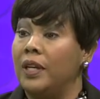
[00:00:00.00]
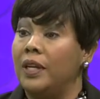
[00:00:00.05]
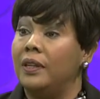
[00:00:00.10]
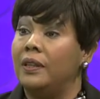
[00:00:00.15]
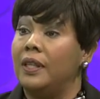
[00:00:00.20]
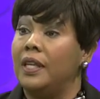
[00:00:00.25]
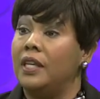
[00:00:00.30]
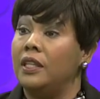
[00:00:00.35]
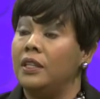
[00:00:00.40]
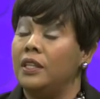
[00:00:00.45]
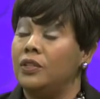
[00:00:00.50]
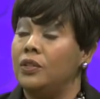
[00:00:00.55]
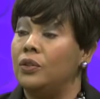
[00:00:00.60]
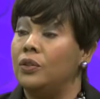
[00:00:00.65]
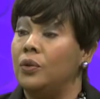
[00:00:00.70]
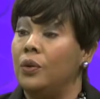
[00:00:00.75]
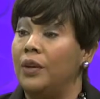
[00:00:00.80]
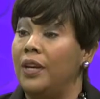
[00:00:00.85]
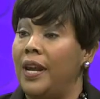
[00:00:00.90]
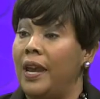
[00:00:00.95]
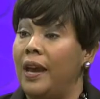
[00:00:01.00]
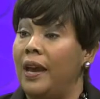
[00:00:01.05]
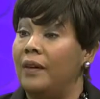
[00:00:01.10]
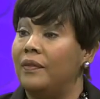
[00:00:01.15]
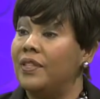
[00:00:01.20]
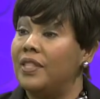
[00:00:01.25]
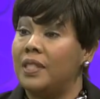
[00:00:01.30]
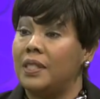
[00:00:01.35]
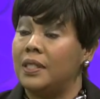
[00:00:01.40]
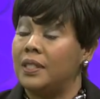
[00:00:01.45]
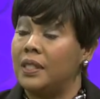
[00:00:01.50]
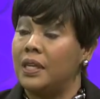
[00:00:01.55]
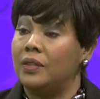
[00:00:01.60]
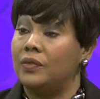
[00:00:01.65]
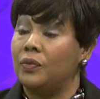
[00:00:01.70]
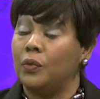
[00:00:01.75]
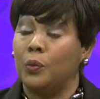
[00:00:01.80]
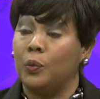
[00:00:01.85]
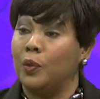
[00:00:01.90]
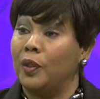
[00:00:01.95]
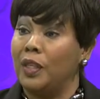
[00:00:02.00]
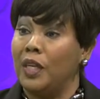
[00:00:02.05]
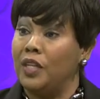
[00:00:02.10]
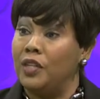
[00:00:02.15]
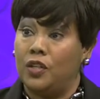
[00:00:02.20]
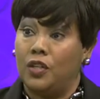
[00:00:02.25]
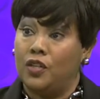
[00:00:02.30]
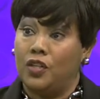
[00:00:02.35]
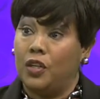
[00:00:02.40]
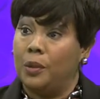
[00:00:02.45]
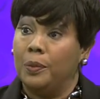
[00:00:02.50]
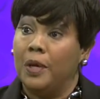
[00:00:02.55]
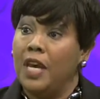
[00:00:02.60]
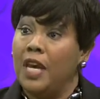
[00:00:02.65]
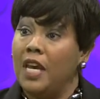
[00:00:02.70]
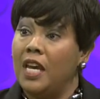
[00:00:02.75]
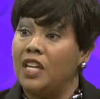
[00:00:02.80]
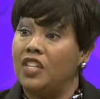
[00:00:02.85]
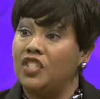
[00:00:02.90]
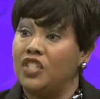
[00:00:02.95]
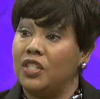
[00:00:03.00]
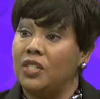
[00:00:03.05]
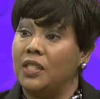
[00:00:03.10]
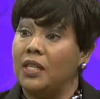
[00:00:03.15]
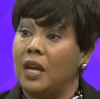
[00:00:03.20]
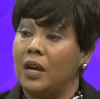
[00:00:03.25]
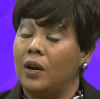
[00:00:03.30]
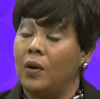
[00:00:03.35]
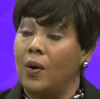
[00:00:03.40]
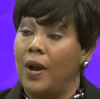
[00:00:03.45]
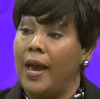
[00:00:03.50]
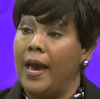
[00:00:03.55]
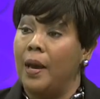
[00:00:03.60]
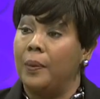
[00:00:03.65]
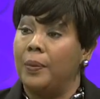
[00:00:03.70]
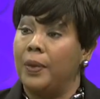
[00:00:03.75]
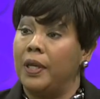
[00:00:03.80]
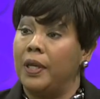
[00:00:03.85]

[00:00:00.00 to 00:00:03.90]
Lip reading: and think that you're going to have a successful relationship. It's just not going to happen.